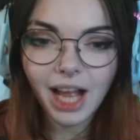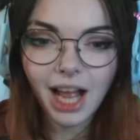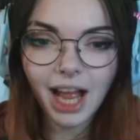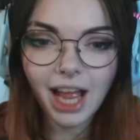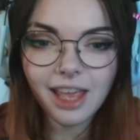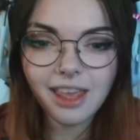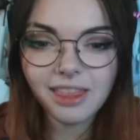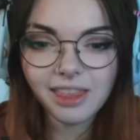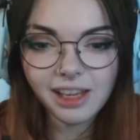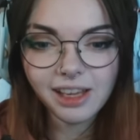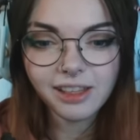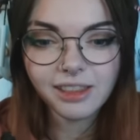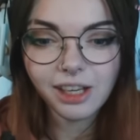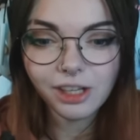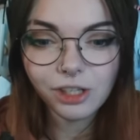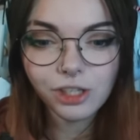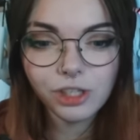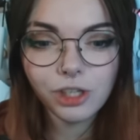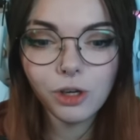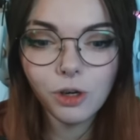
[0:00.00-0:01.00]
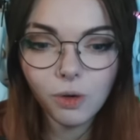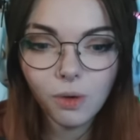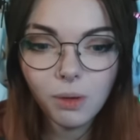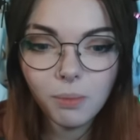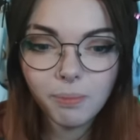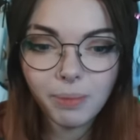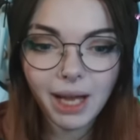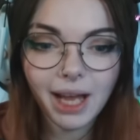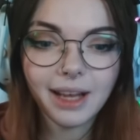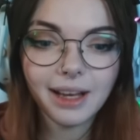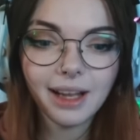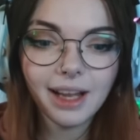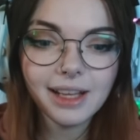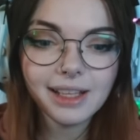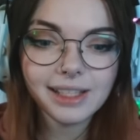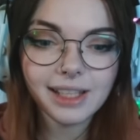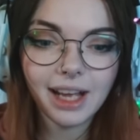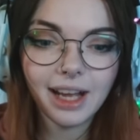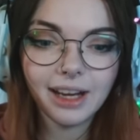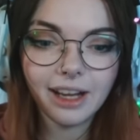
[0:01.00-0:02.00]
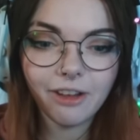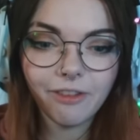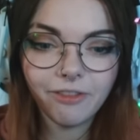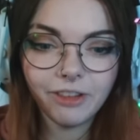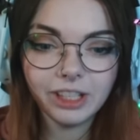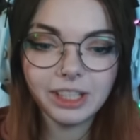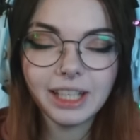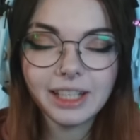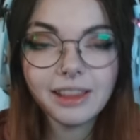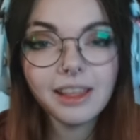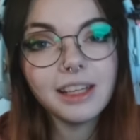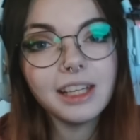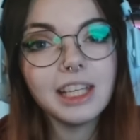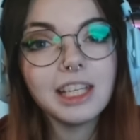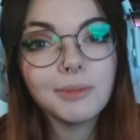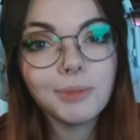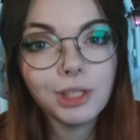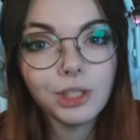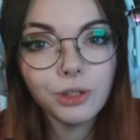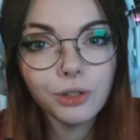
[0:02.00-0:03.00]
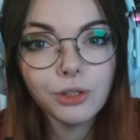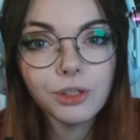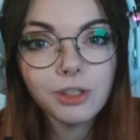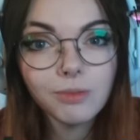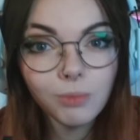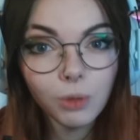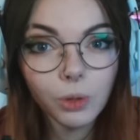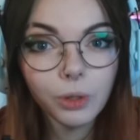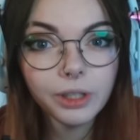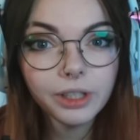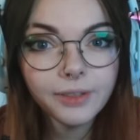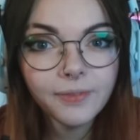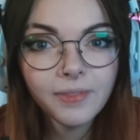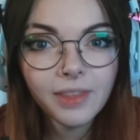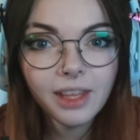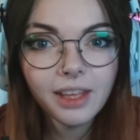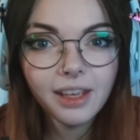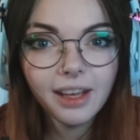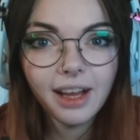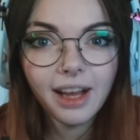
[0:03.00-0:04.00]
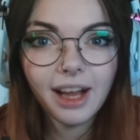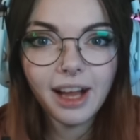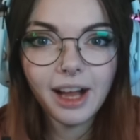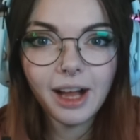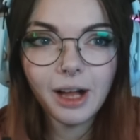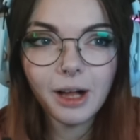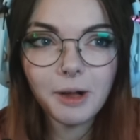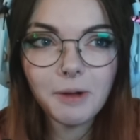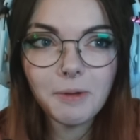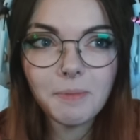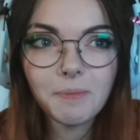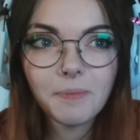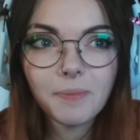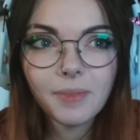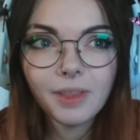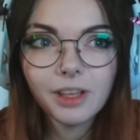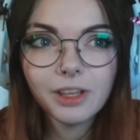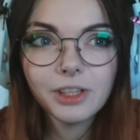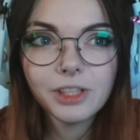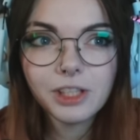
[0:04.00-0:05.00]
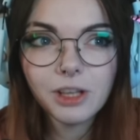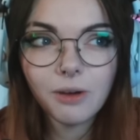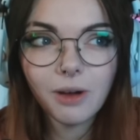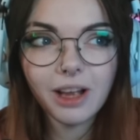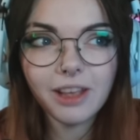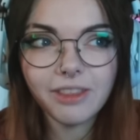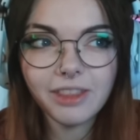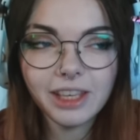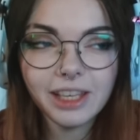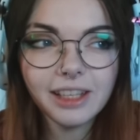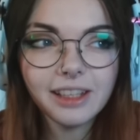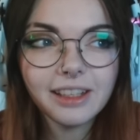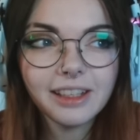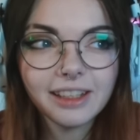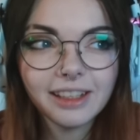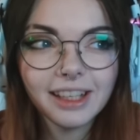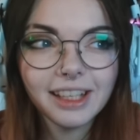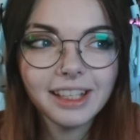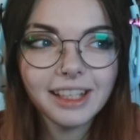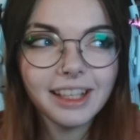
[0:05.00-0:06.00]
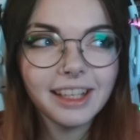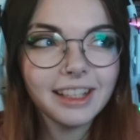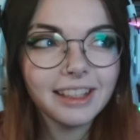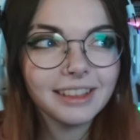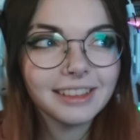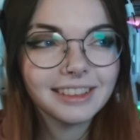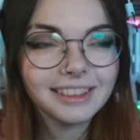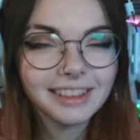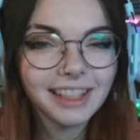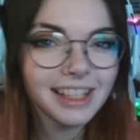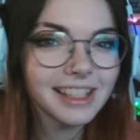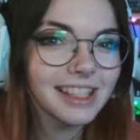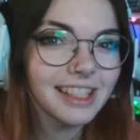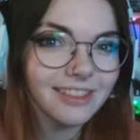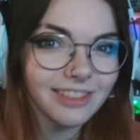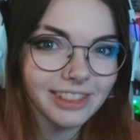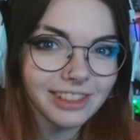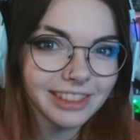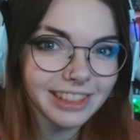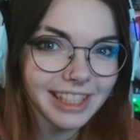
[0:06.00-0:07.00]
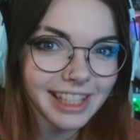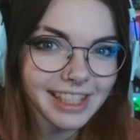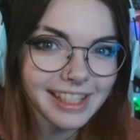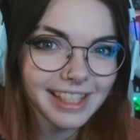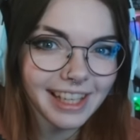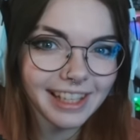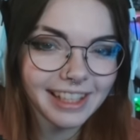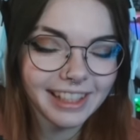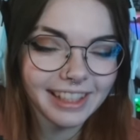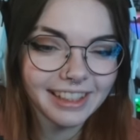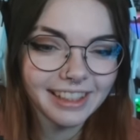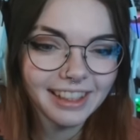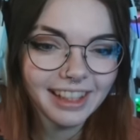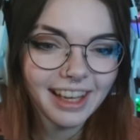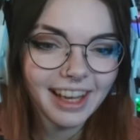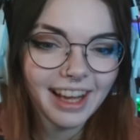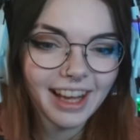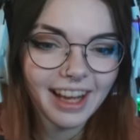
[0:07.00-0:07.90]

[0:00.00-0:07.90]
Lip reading: I think they're so badass, and I feel like they need to be used more. So I think that's gonna be really exciting.